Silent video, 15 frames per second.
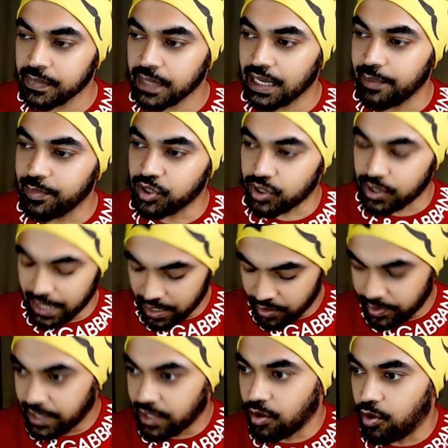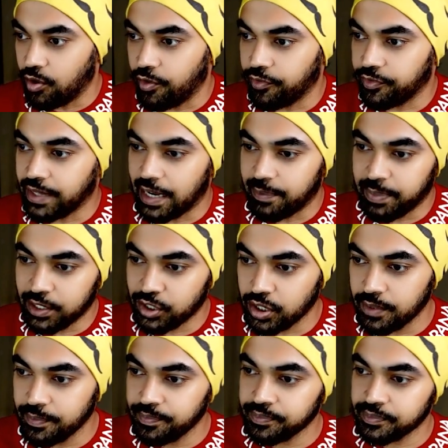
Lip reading: let me just get rid of that picture